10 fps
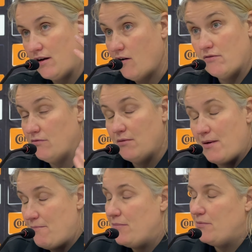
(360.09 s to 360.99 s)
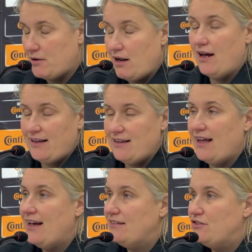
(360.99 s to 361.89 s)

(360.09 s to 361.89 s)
I can't remember, but like that,